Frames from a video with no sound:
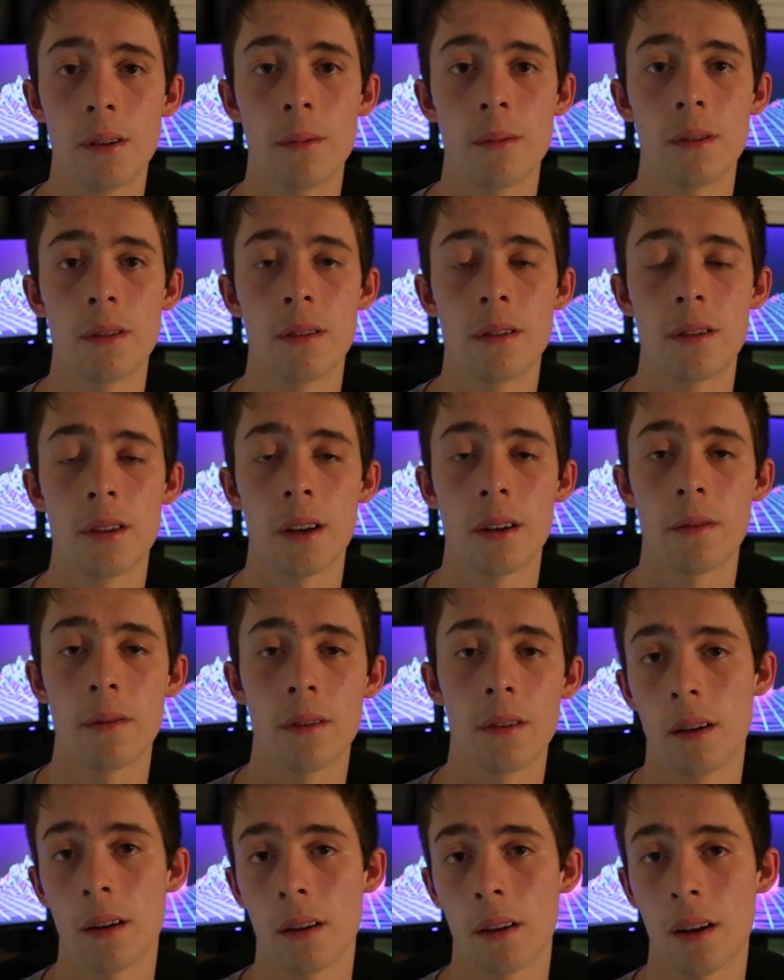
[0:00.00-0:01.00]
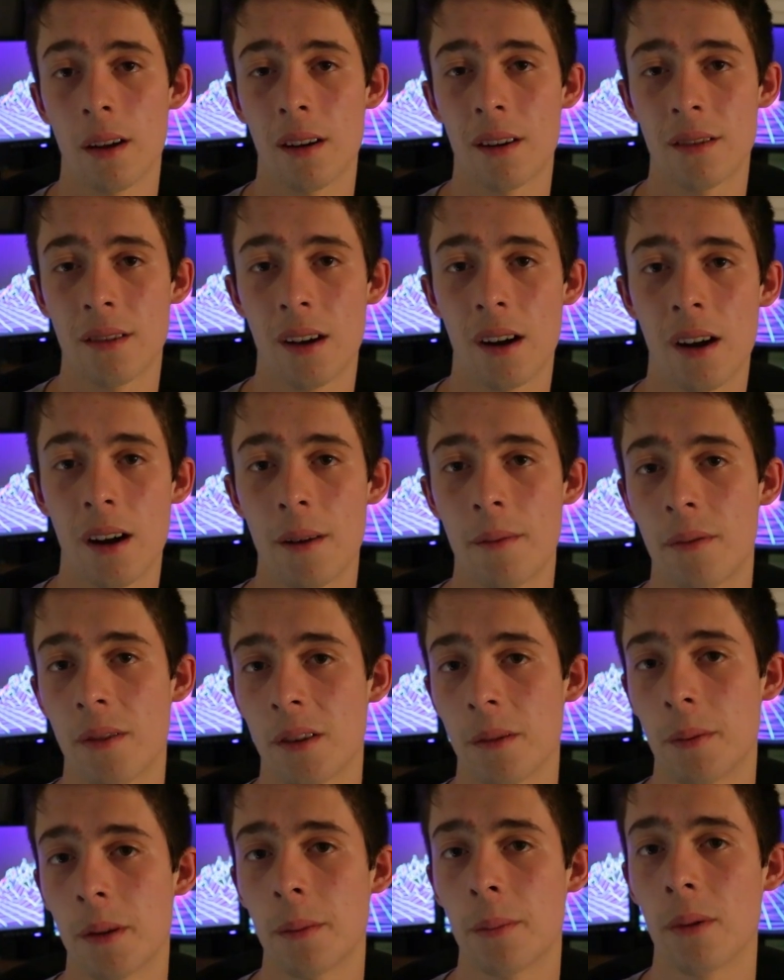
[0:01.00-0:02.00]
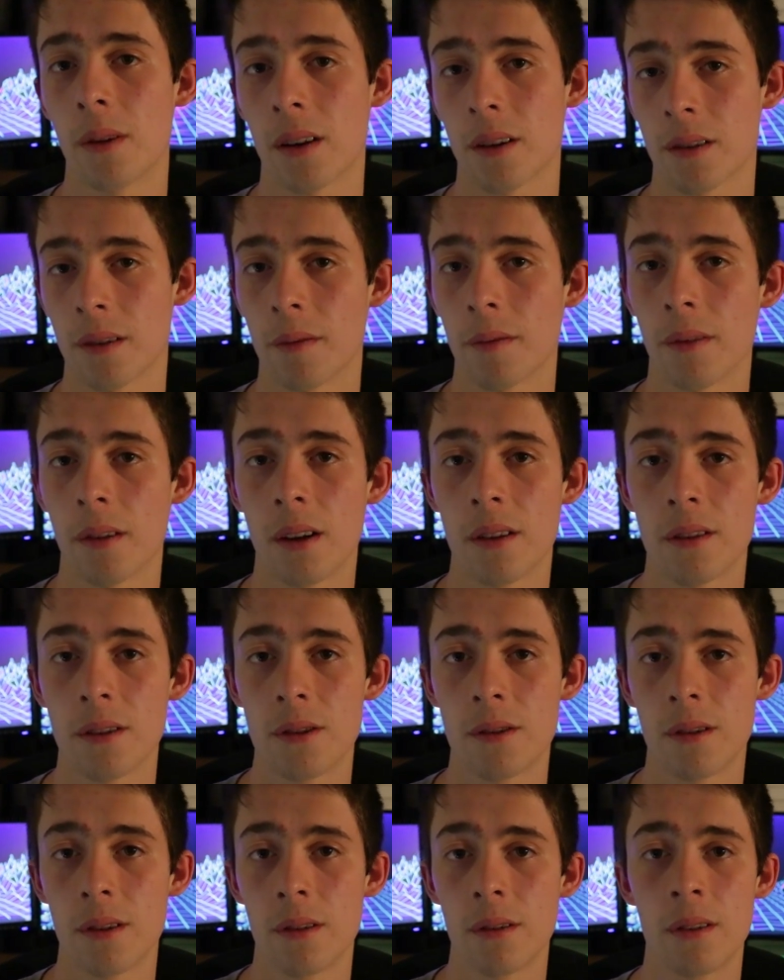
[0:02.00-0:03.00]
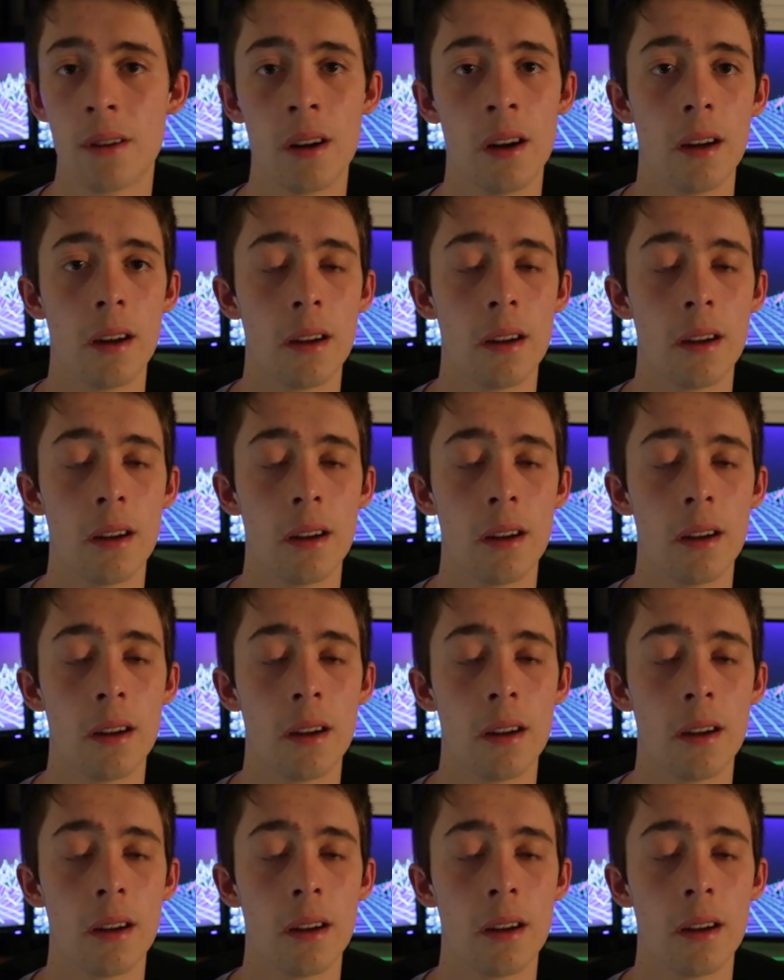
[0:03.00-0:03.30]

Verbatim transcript: it would save a lot of time for the people actually flying the drone.